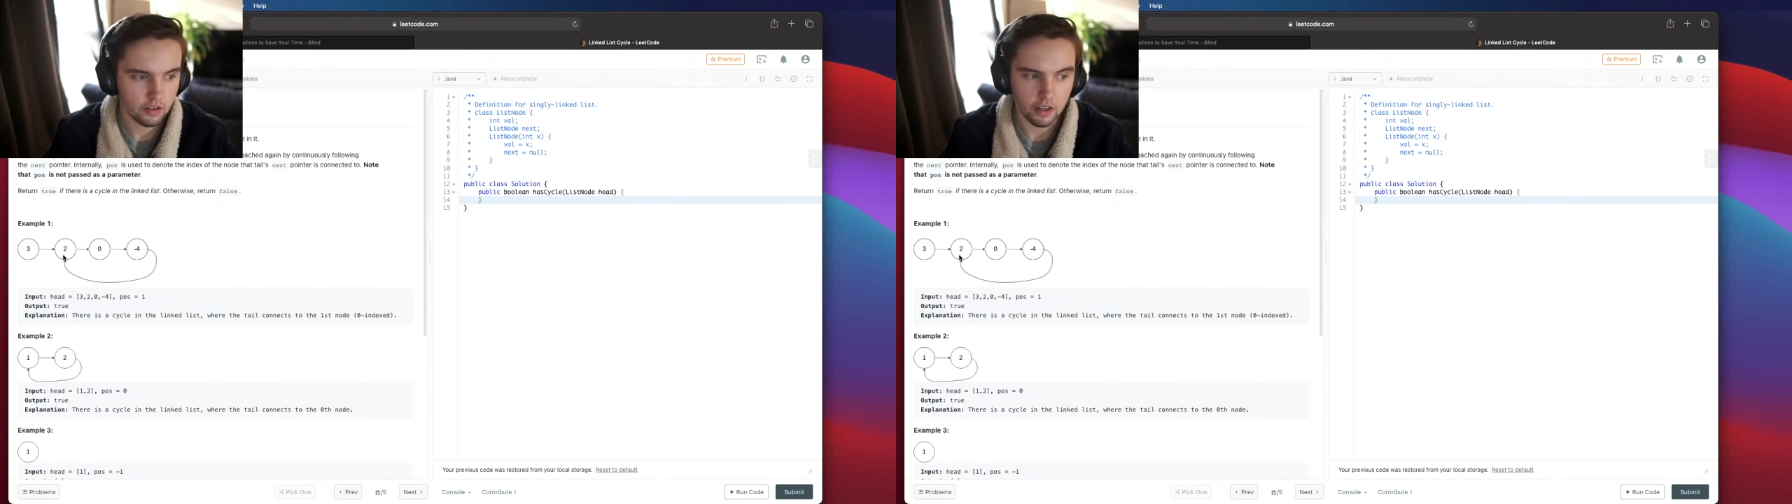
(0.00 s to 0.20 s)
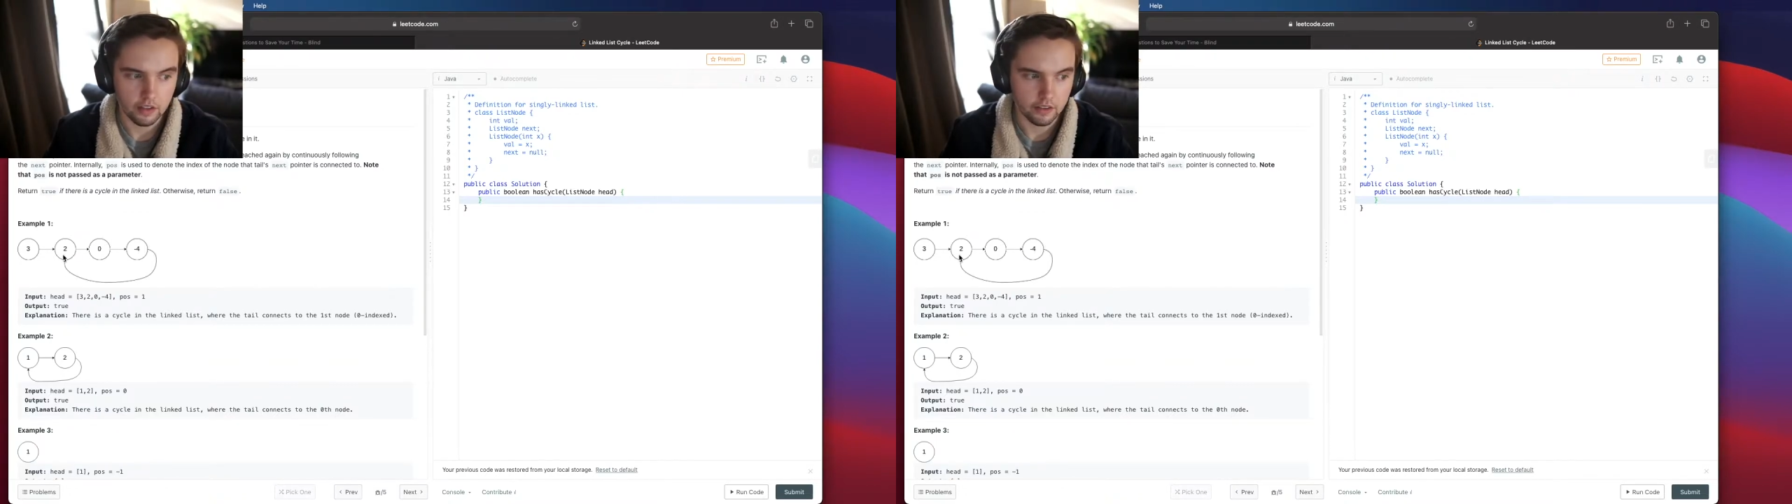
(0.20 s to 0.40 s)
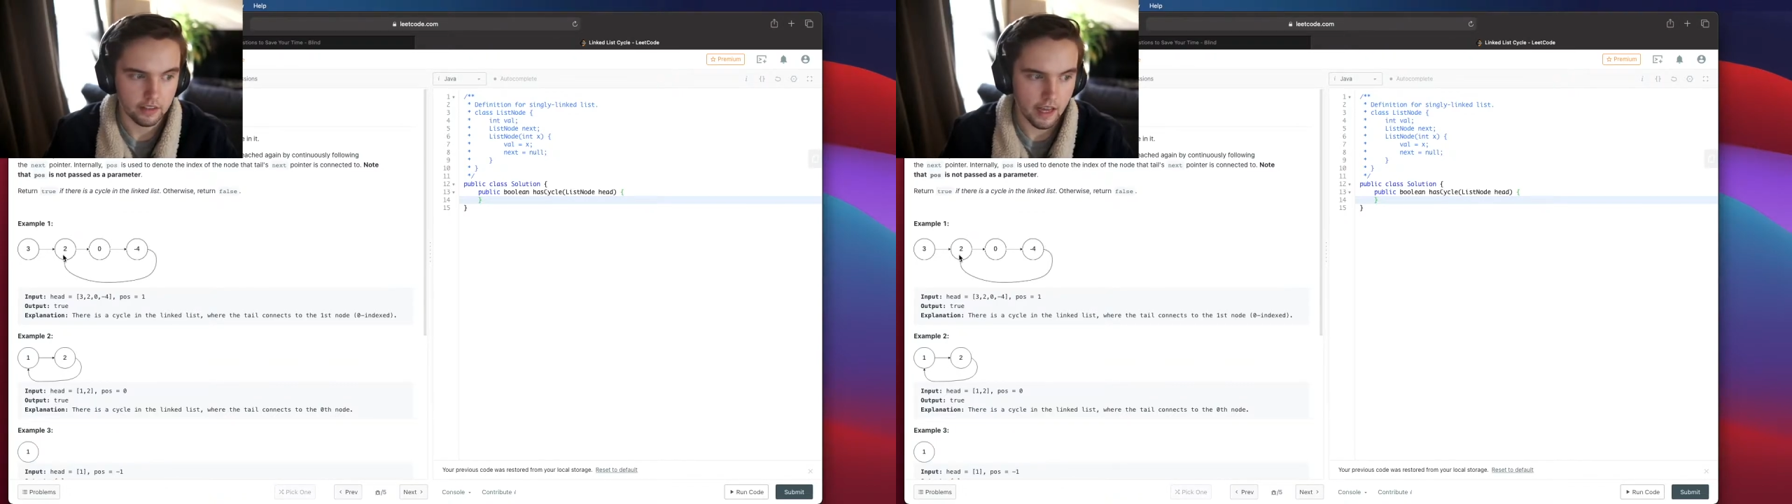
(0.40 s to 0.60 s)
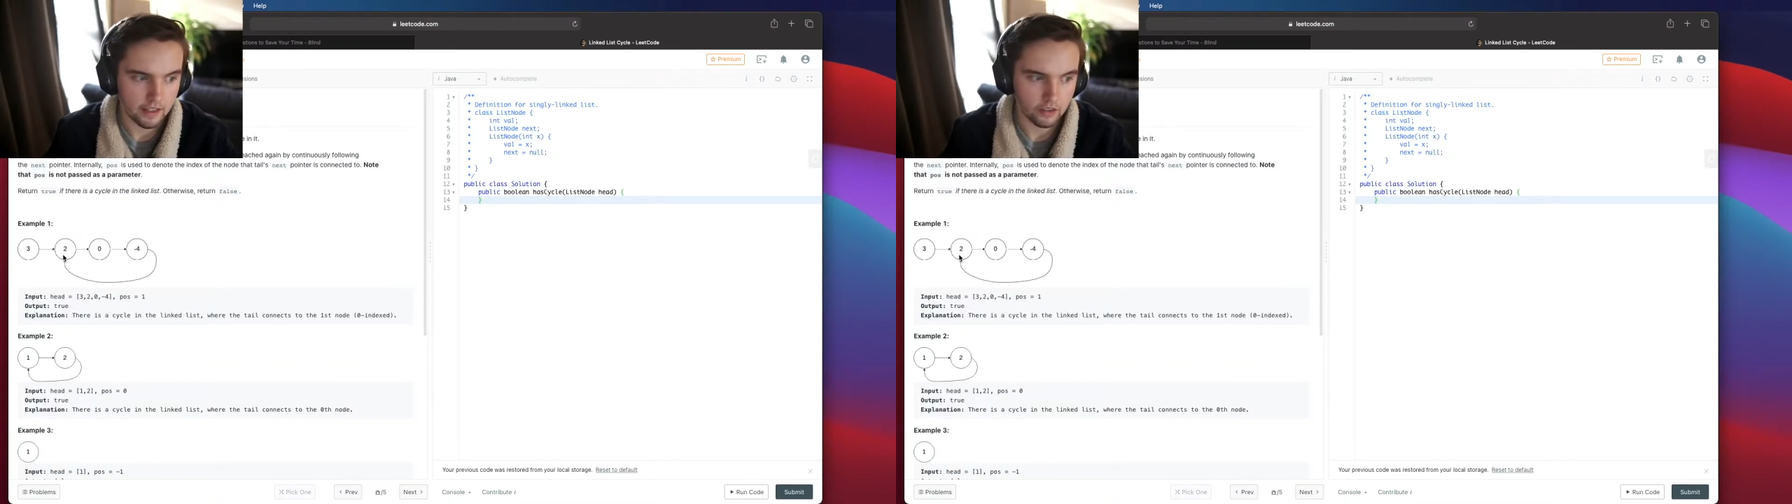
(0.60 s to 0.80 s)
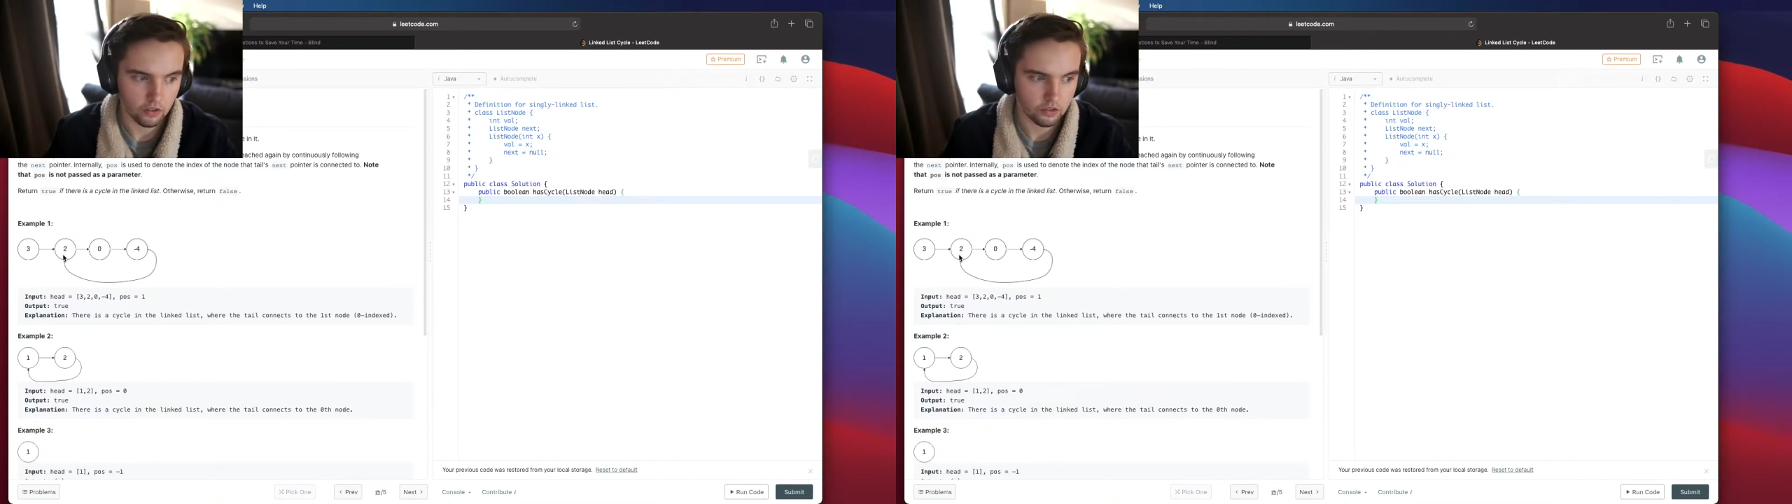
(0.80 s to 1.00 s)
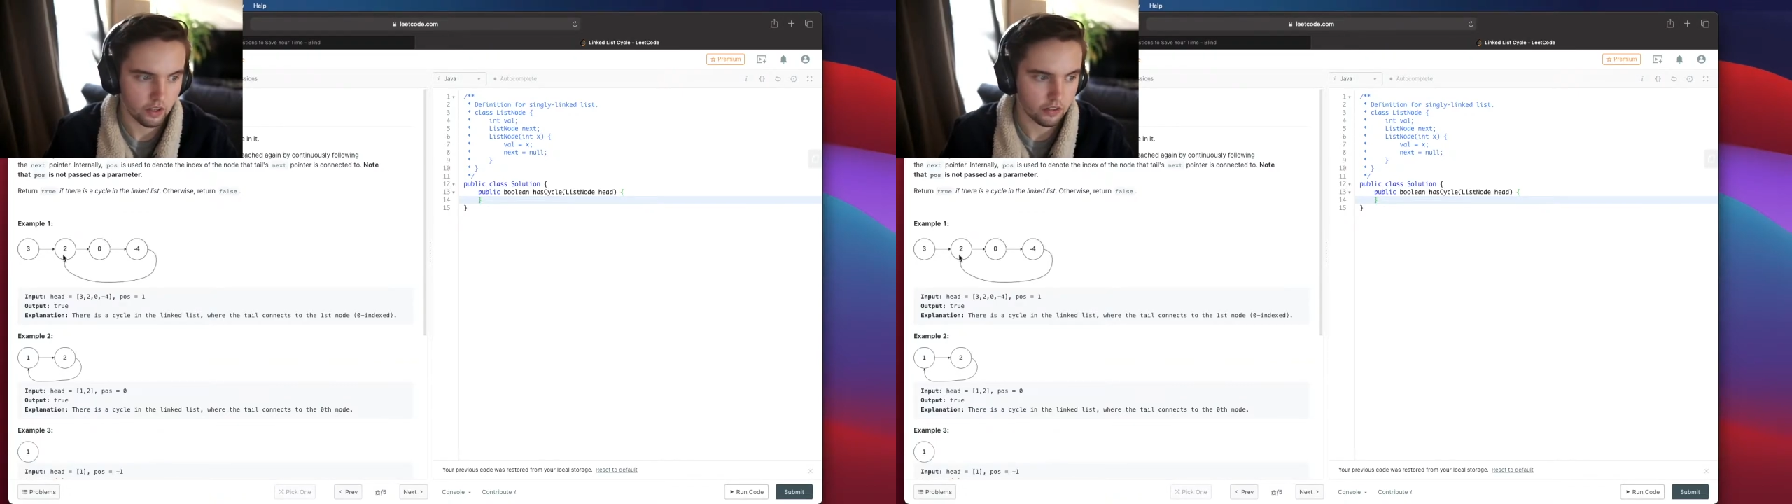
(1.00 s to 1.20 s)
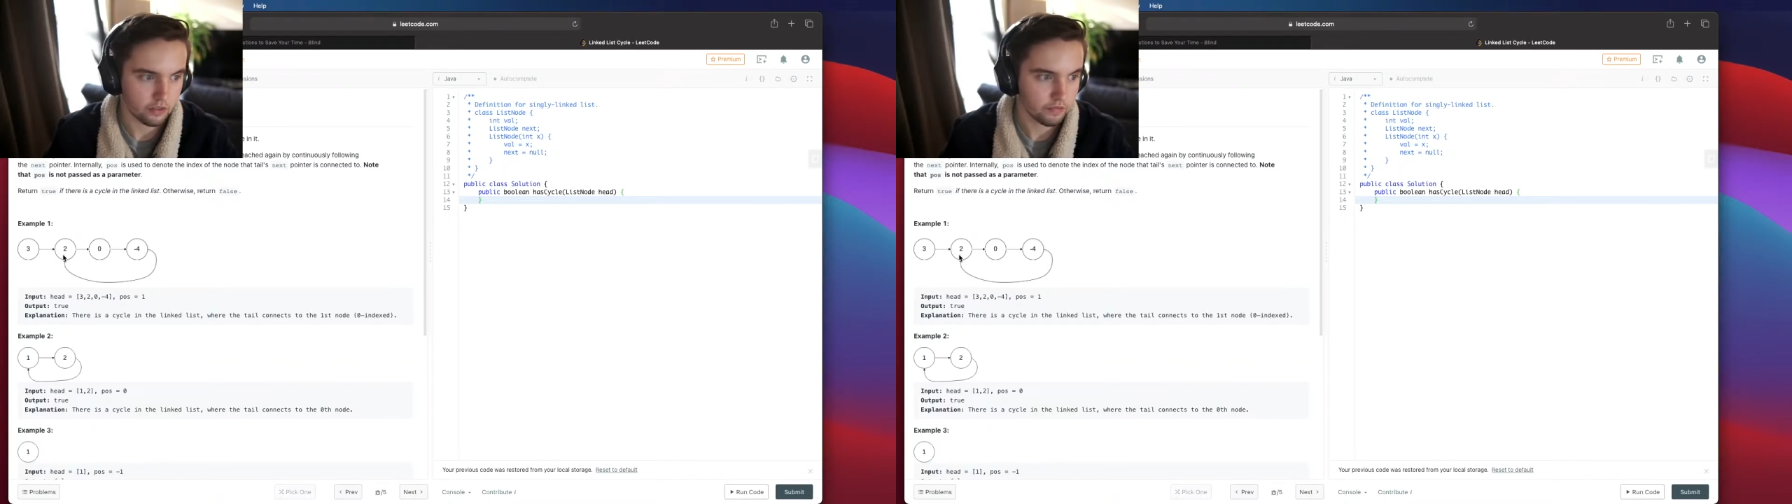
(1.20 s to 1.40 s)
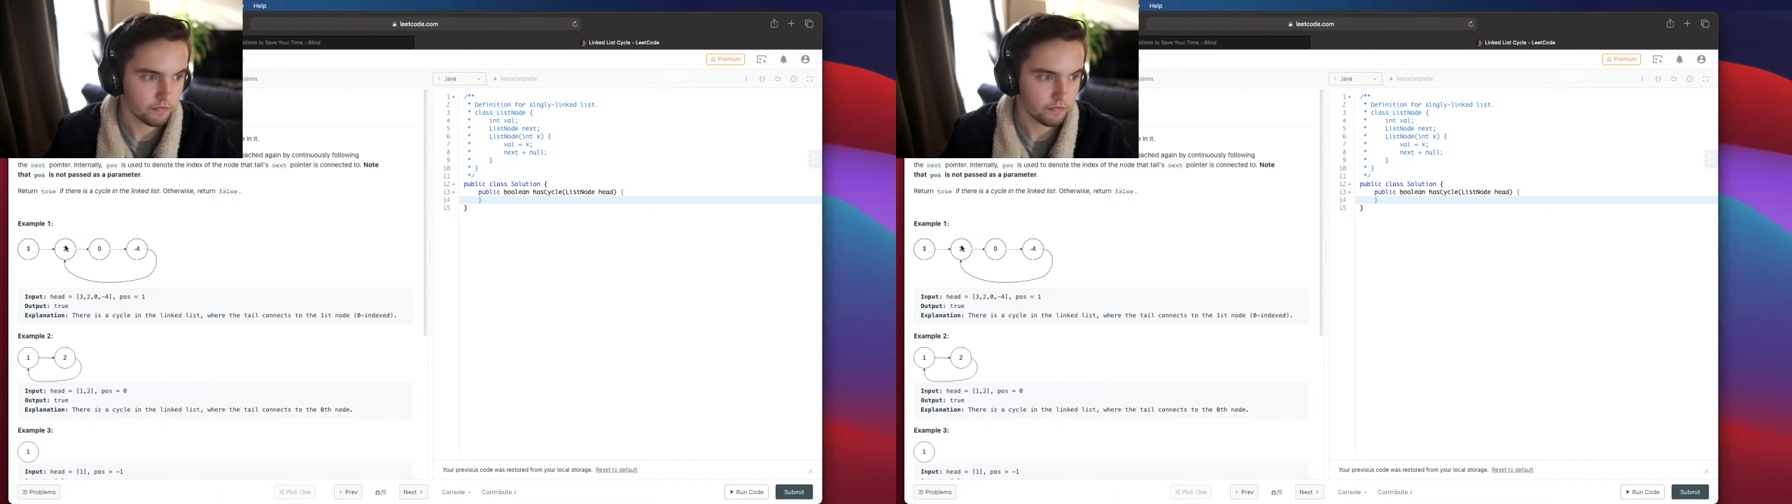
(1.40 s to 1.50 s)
and that is our cycle.